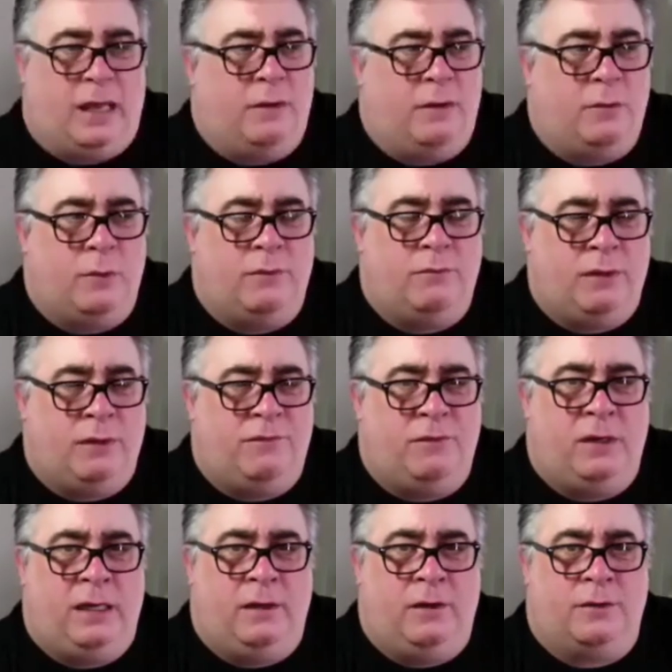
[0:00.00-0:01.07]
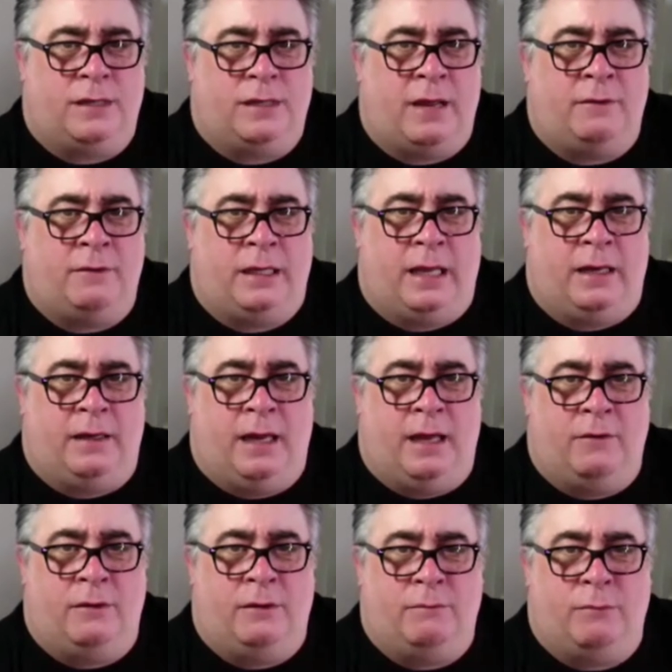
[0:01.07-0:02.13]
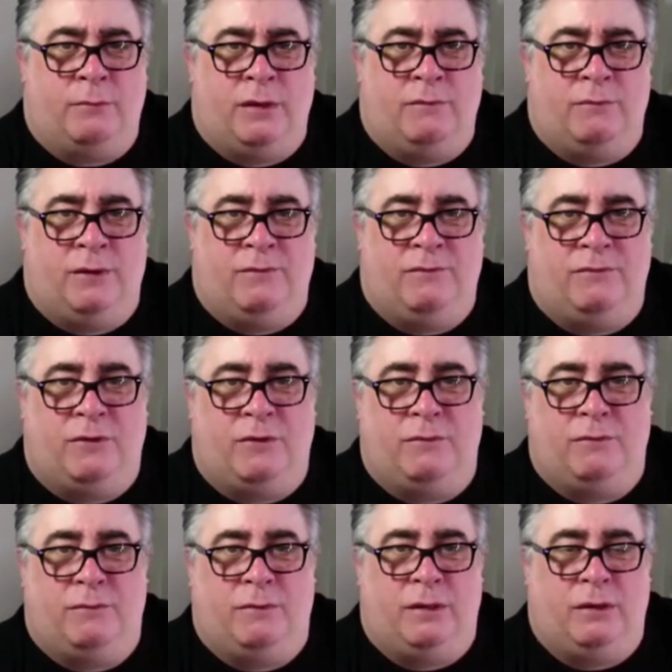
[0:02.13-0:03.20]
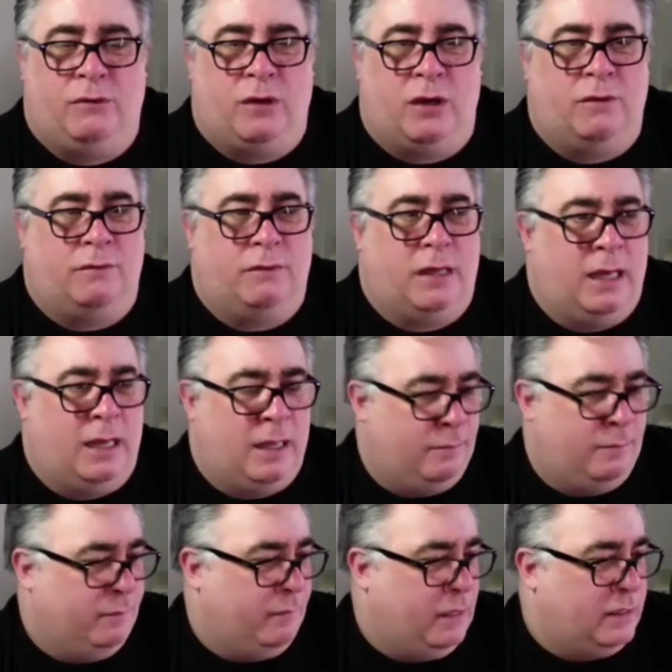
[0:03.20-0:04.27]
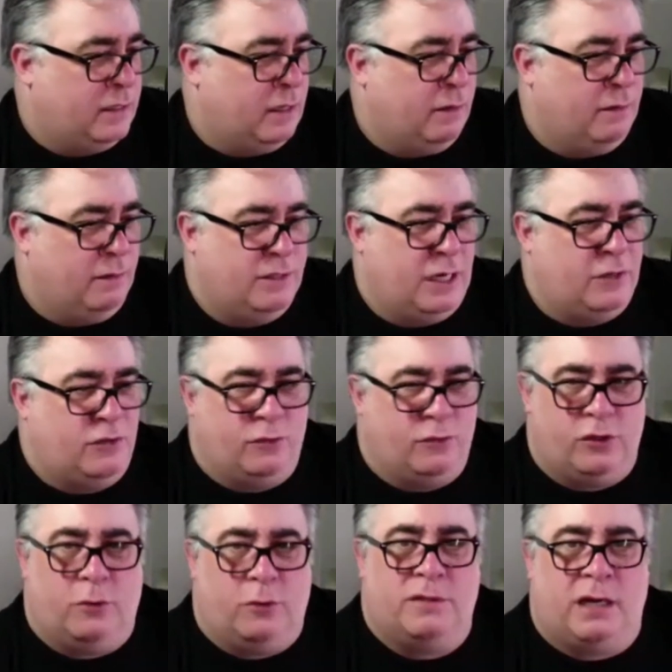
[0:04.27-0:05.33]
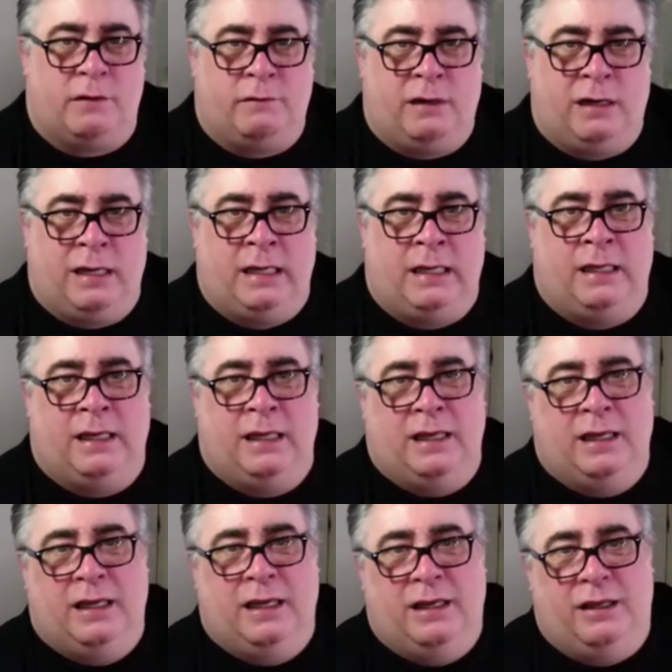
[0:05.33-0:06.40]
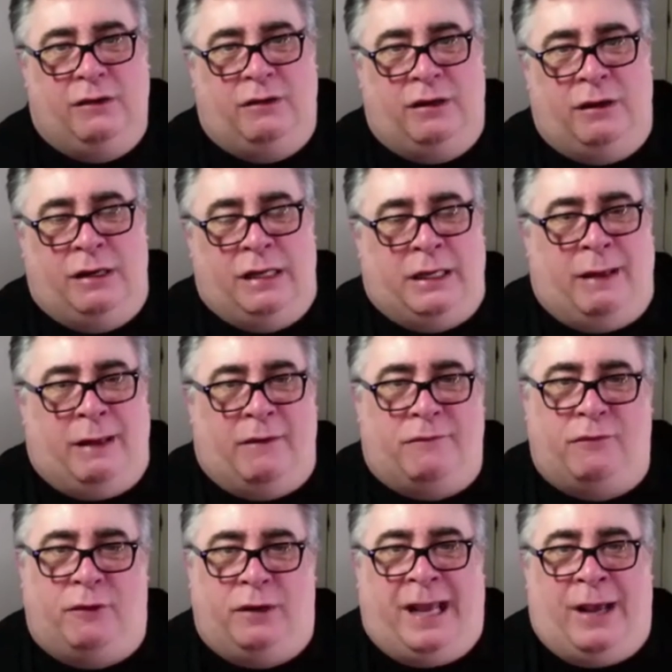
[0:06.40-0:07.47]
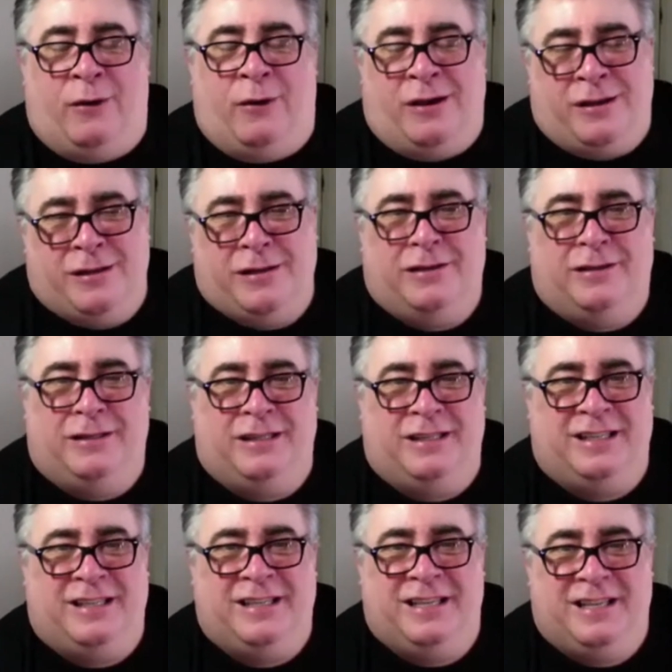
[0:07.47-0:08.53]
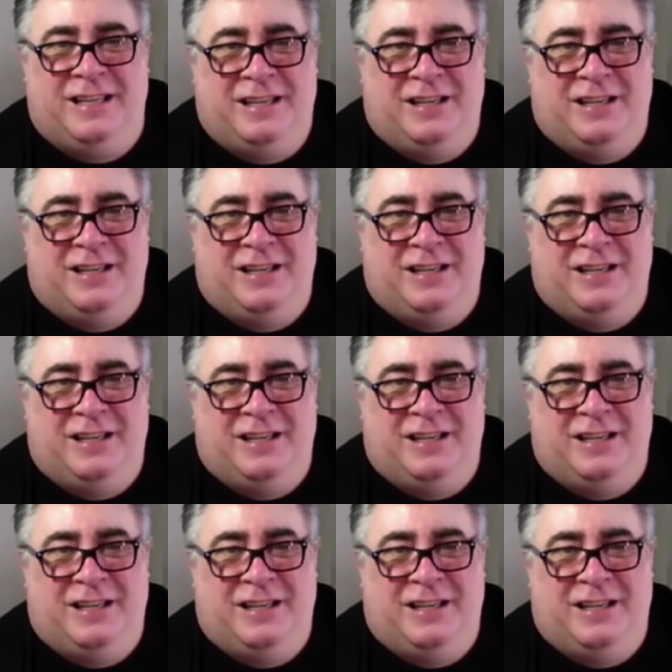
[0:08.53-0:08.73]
no, we're fully locked down again now. You can't, it's essential shops only. You can only go out for an hour. You